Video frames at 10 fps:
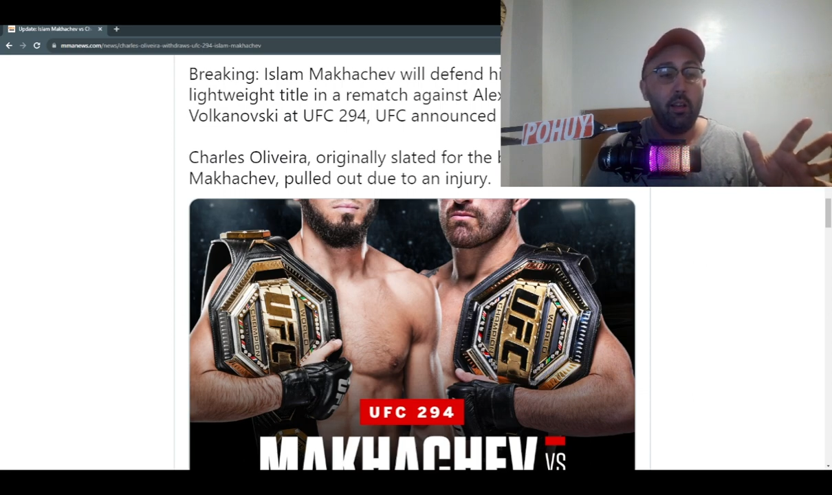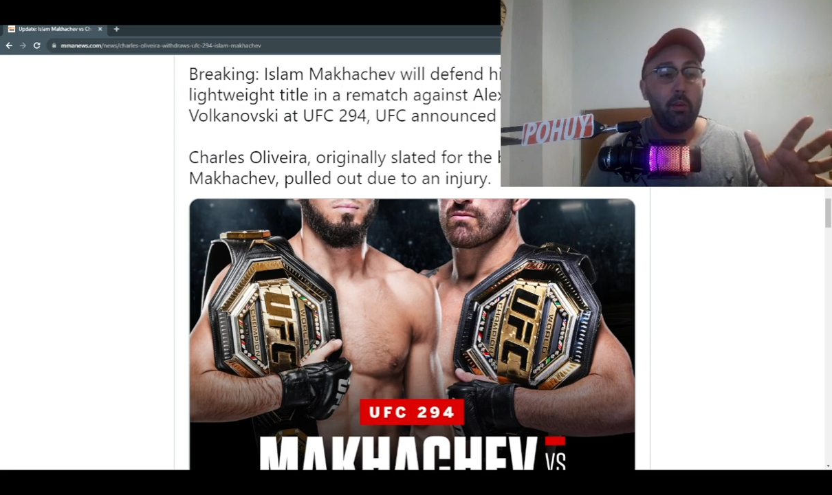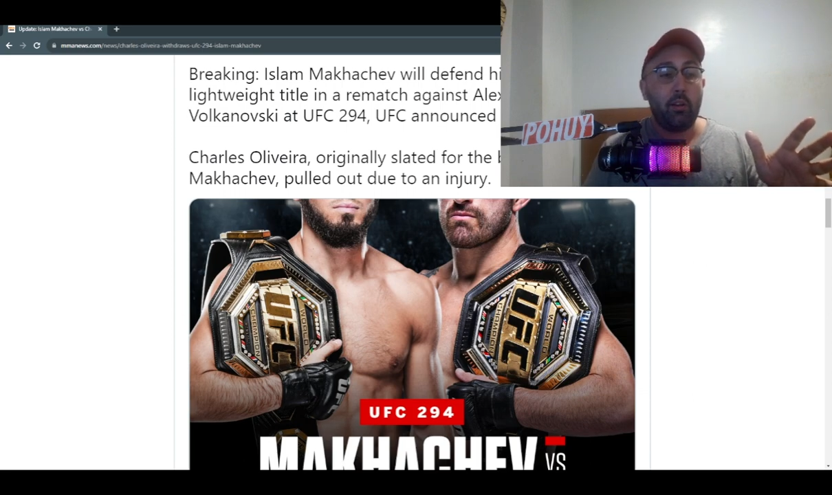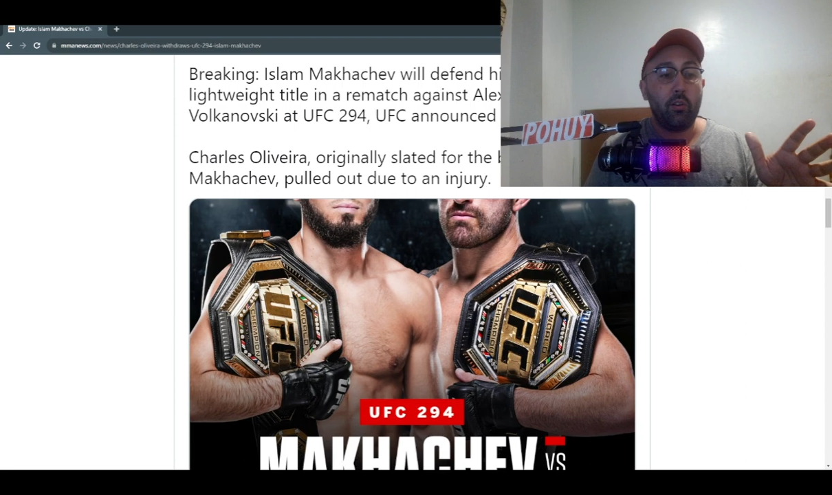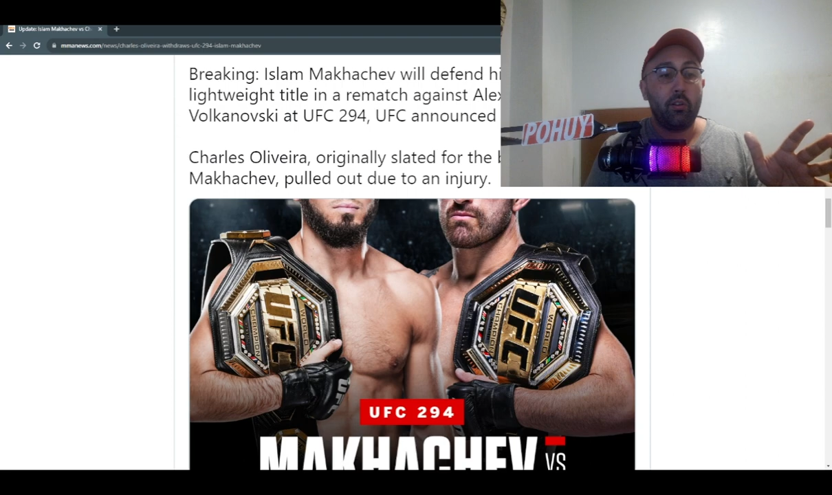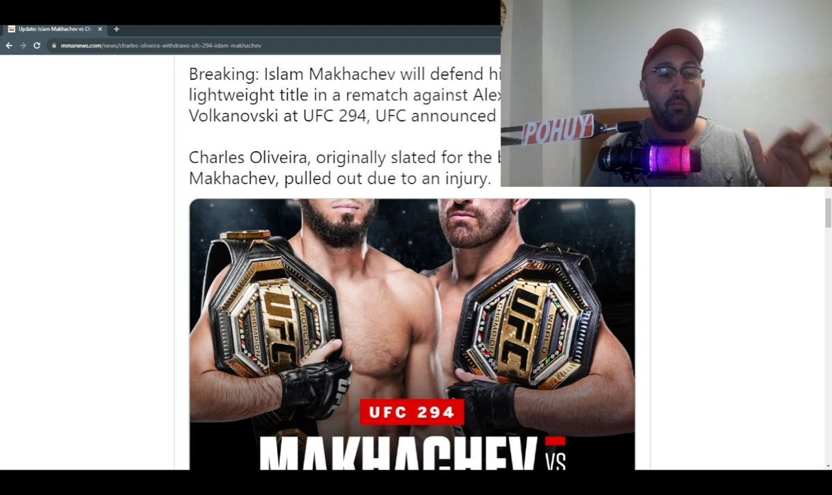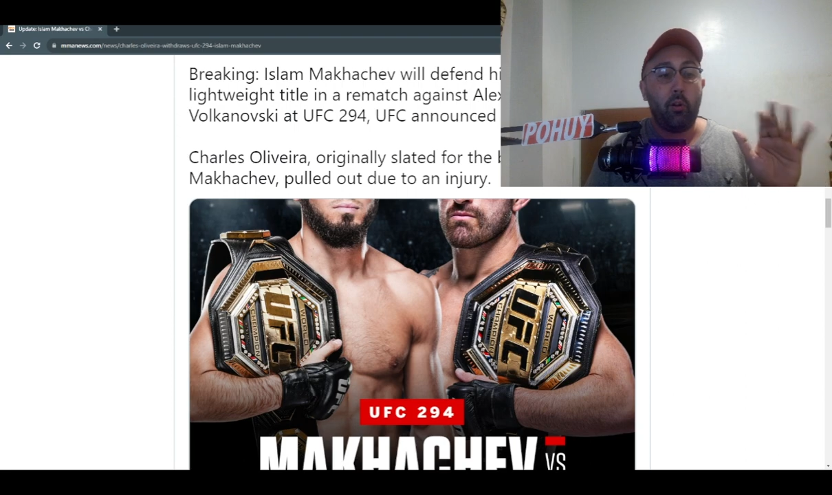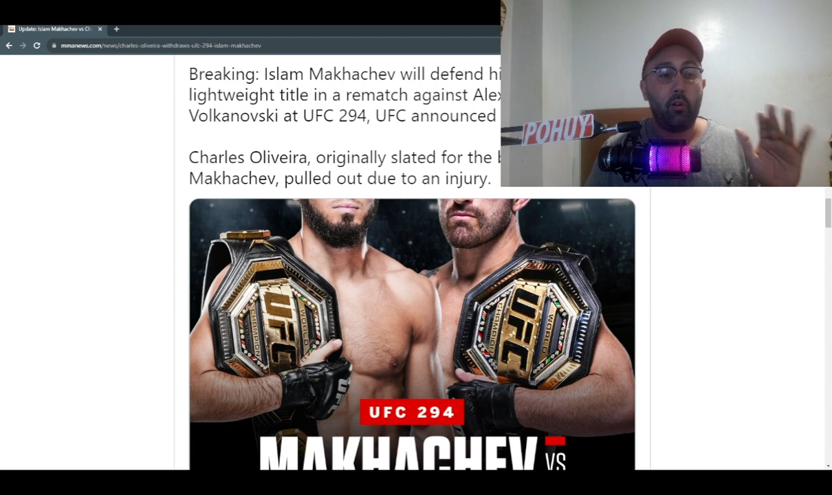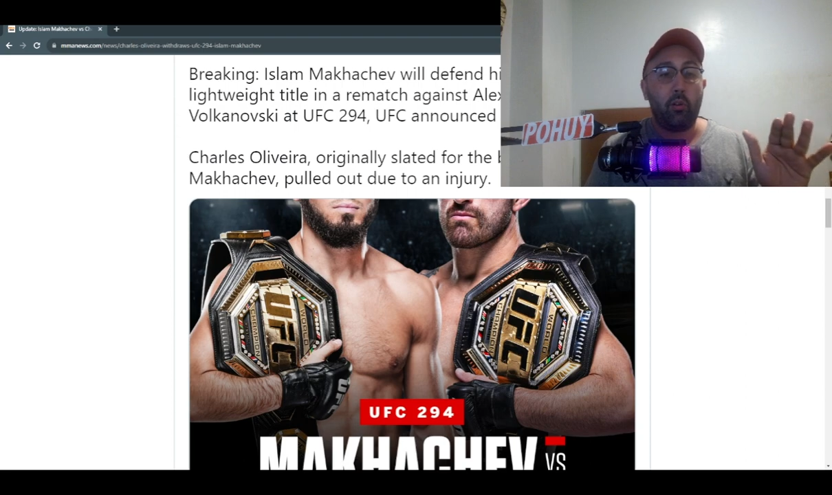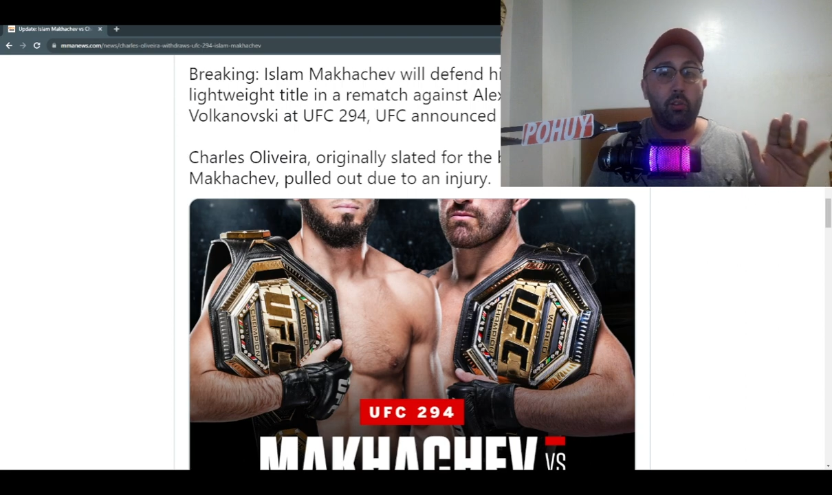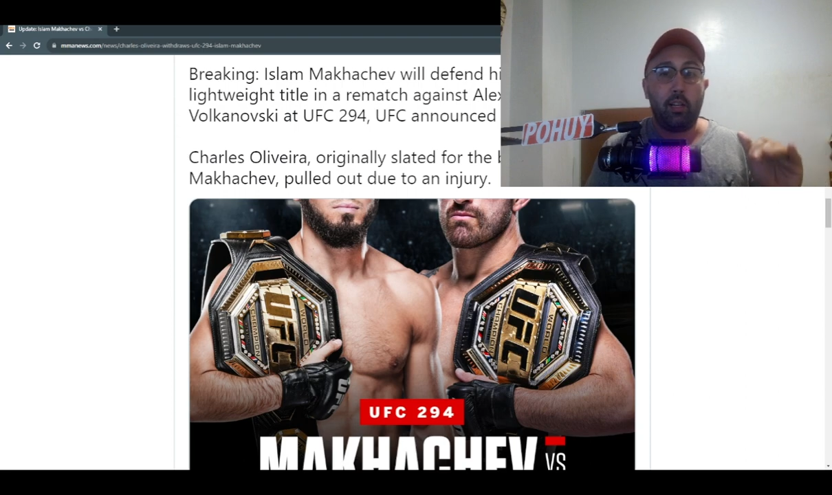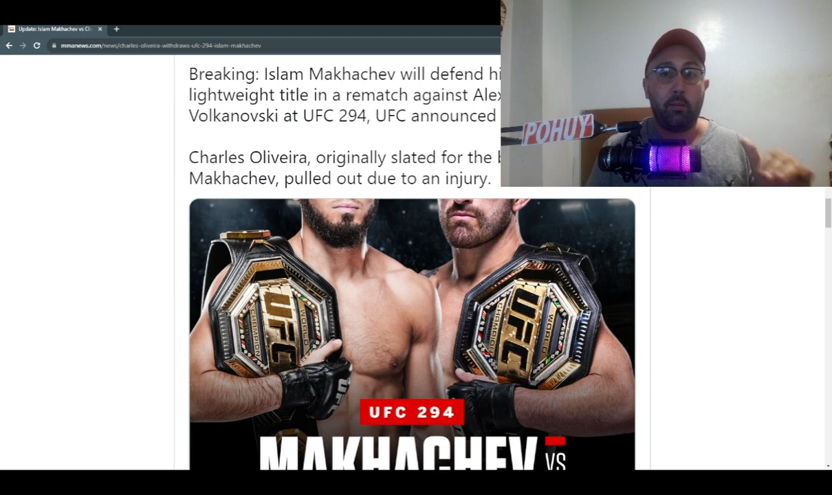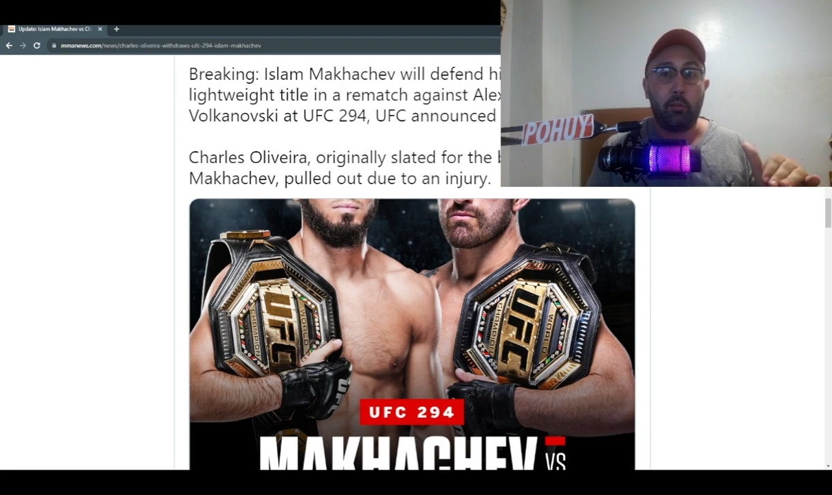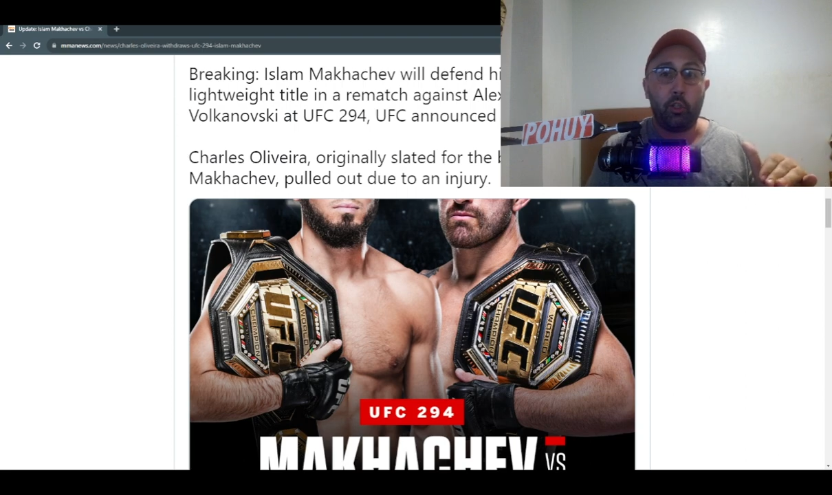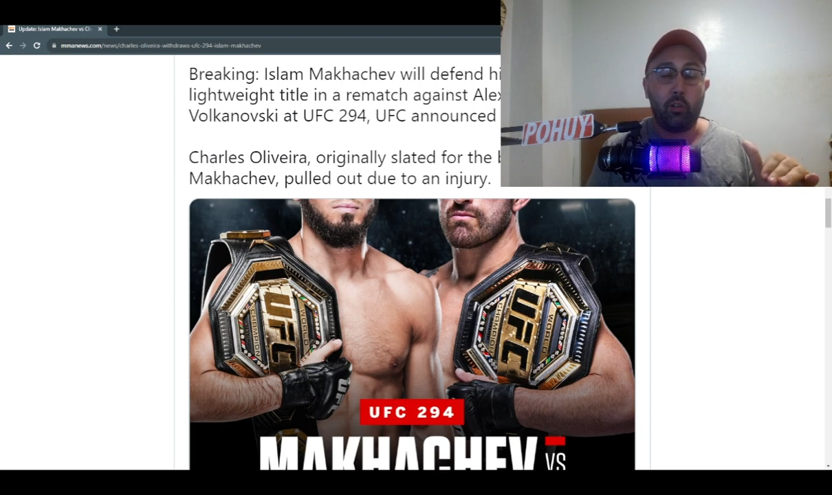because the Paul Costa
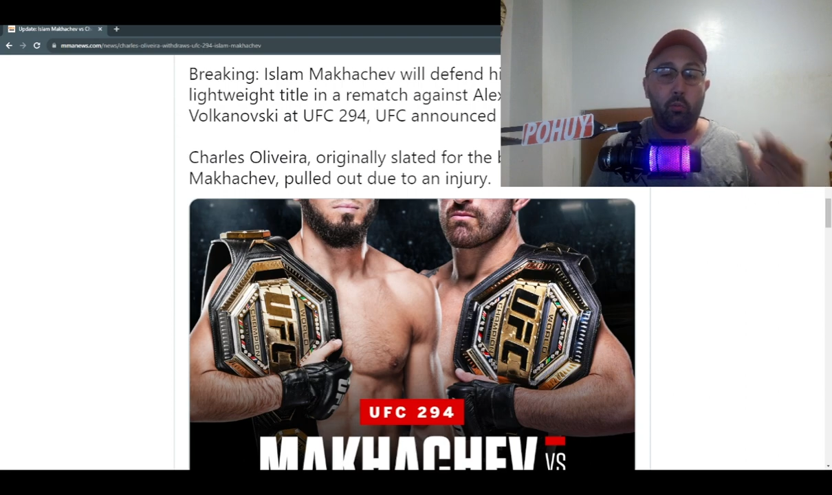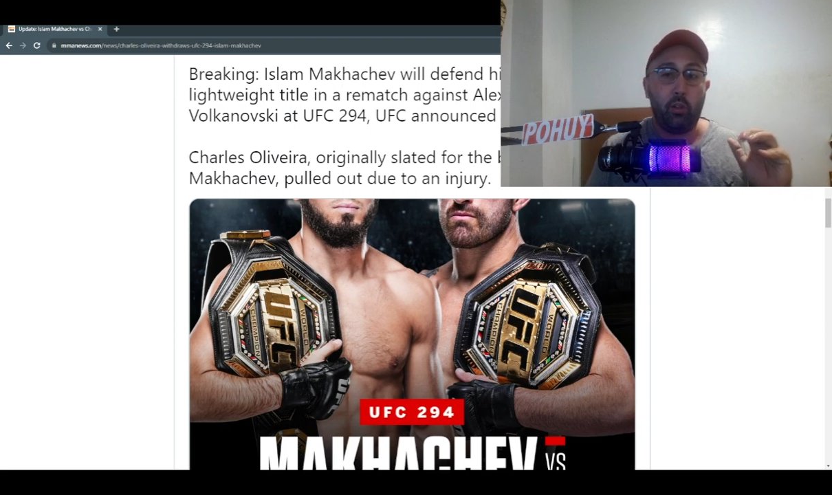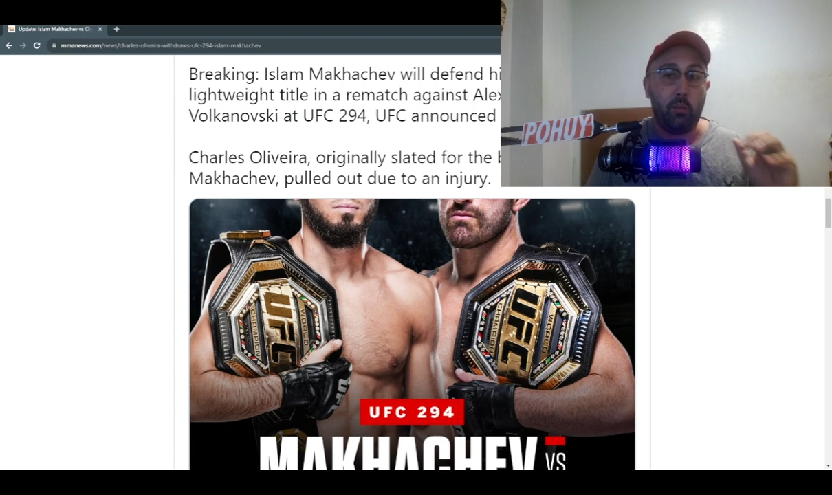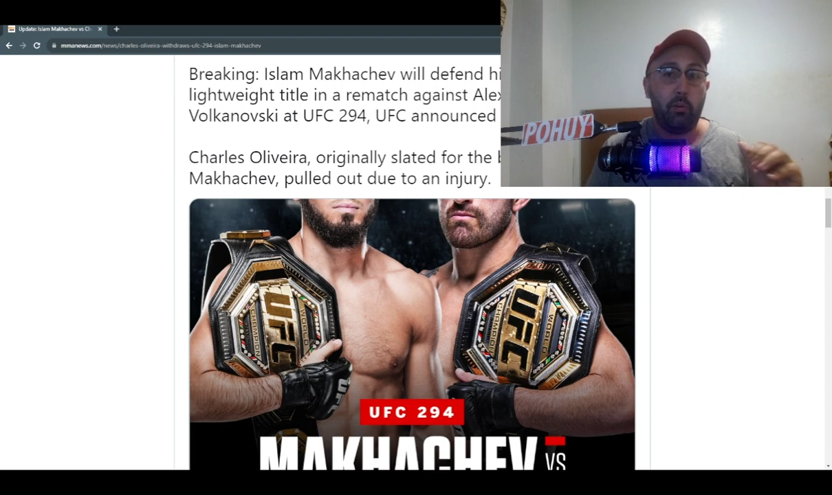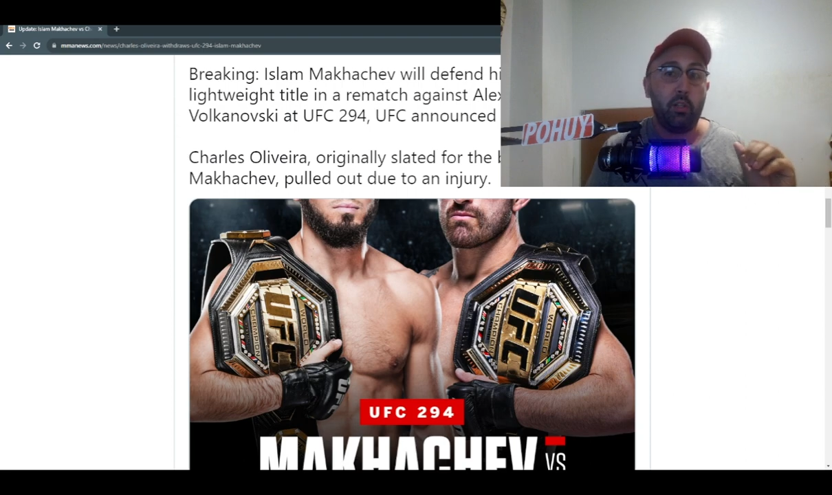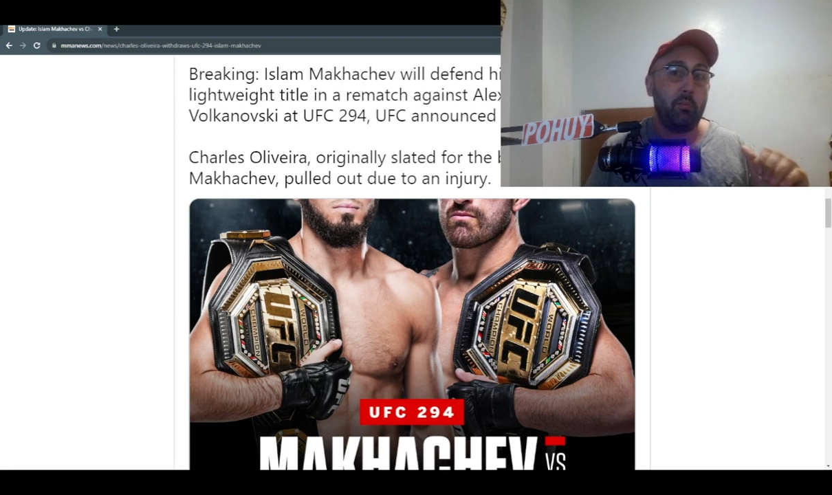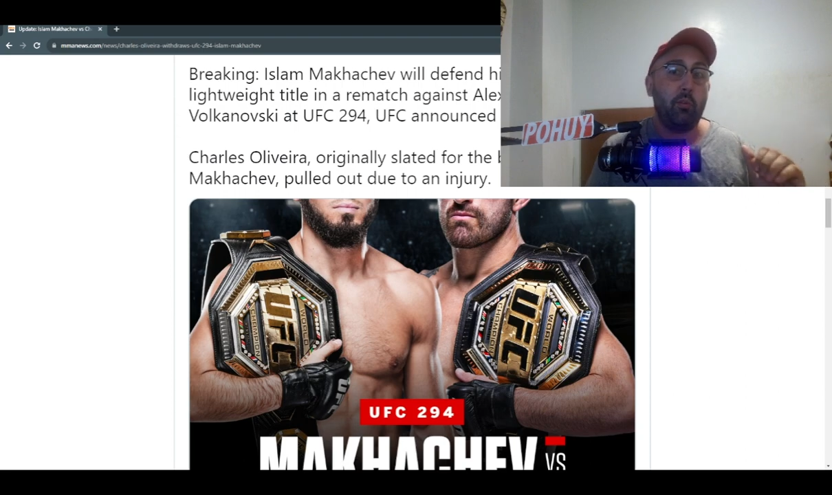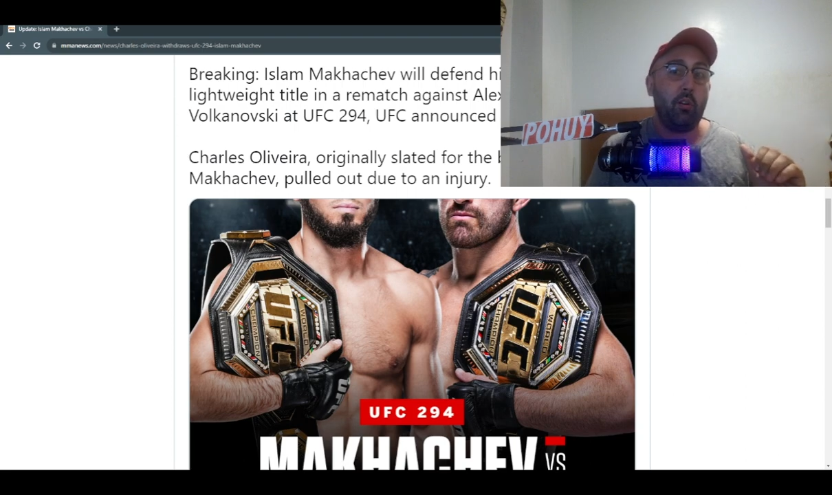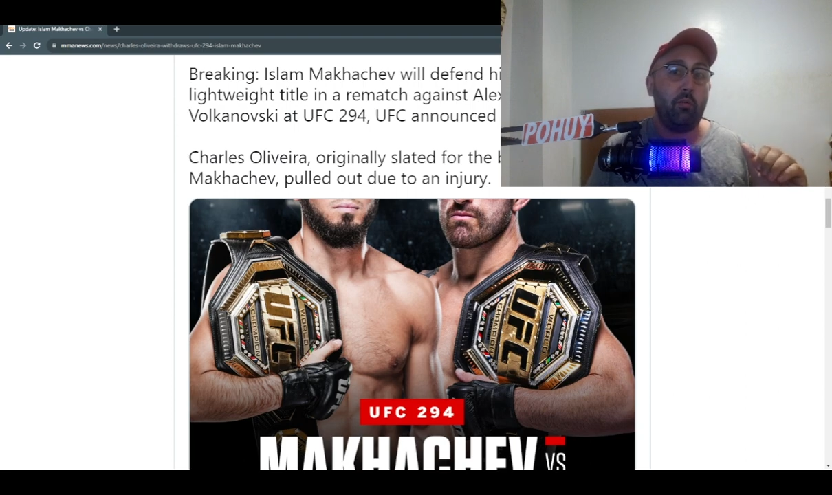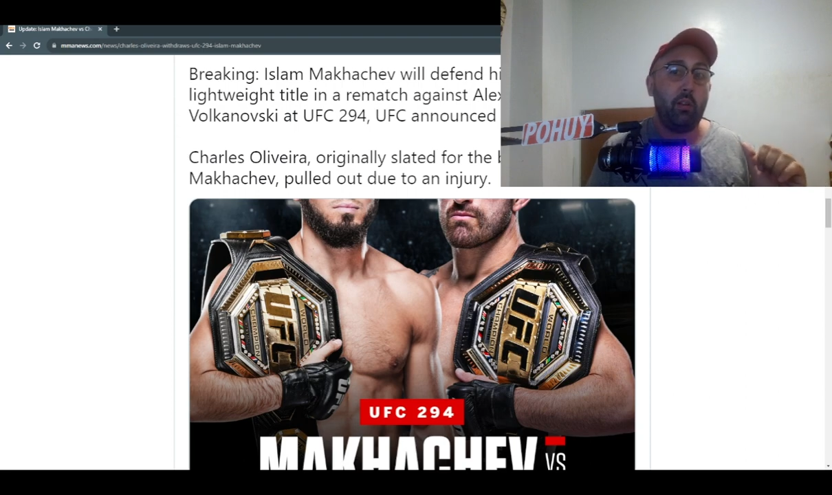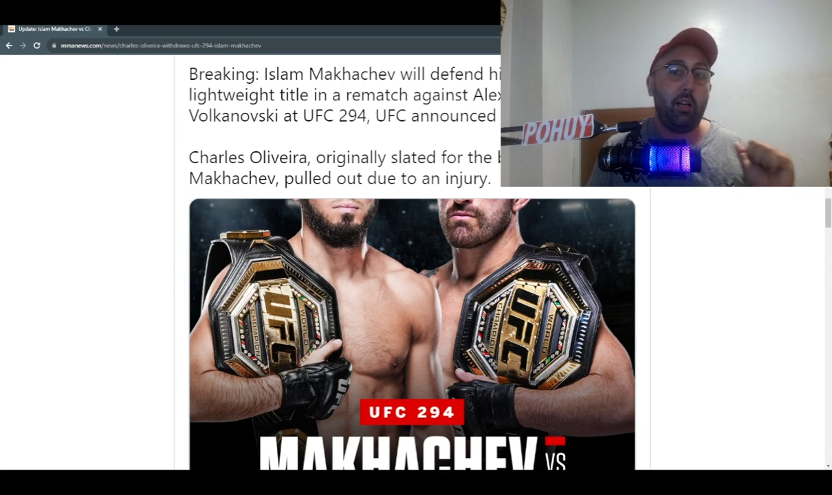Hamza shit really pissed me off.